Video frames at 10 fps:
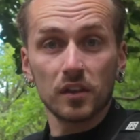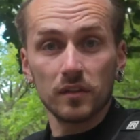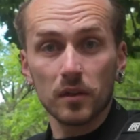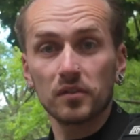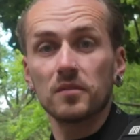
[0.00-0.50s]
So
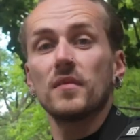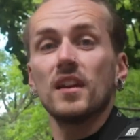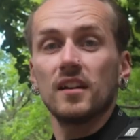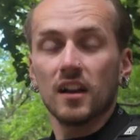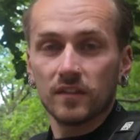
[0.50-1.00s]
folks,
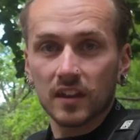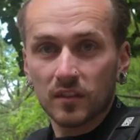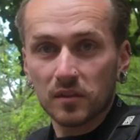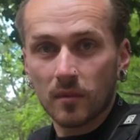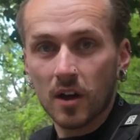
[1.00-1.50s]
I think
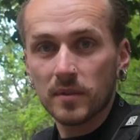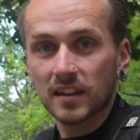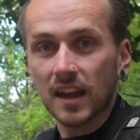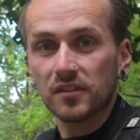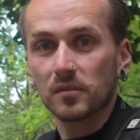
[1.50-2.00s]
this might be
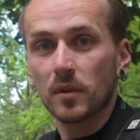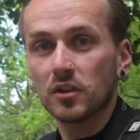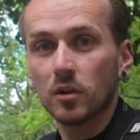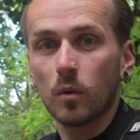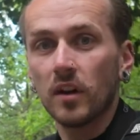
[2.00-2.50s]
classed as my
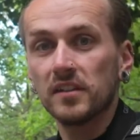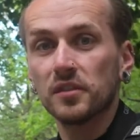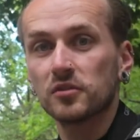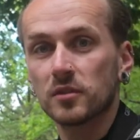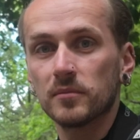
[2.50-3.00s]

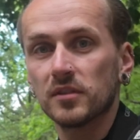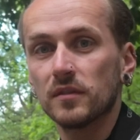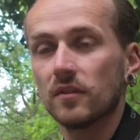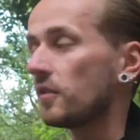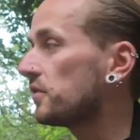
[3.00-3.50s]
quietest trip to the
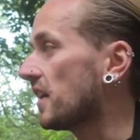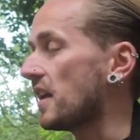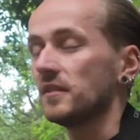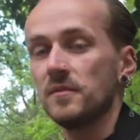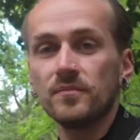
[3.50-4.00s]
forest
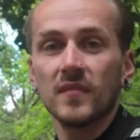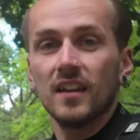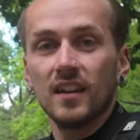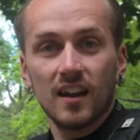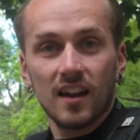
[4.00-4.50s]
ever.
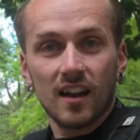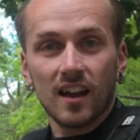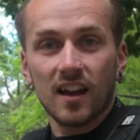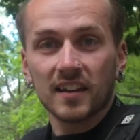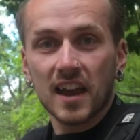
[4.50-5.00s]

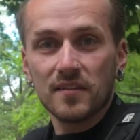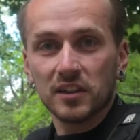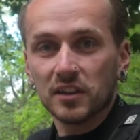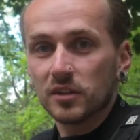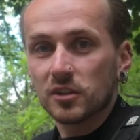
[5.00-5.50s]
I gave
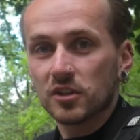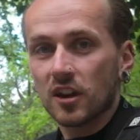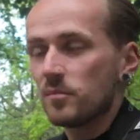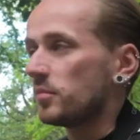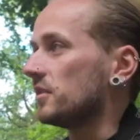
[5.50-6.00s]
it a good
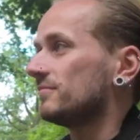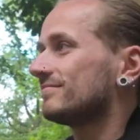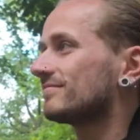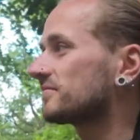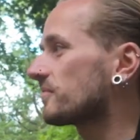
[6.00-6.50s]
shot, but
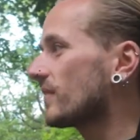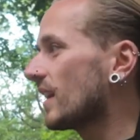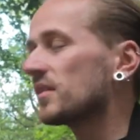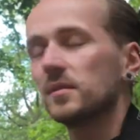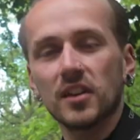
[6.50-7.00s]

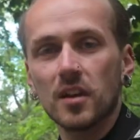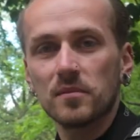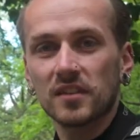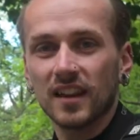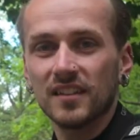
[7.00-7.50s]

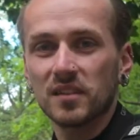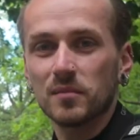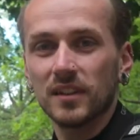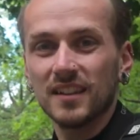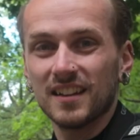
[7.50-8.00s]
sometimes it's
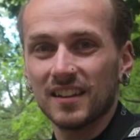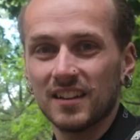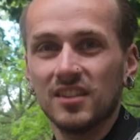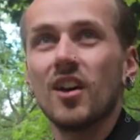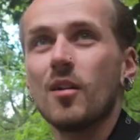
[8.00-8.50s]
simply
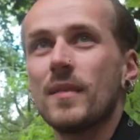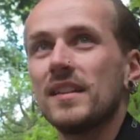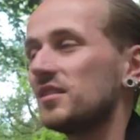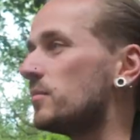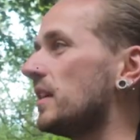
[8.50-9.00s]
not
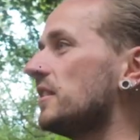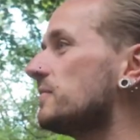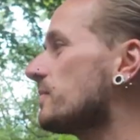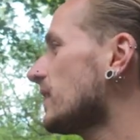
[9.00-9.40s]
meant to be.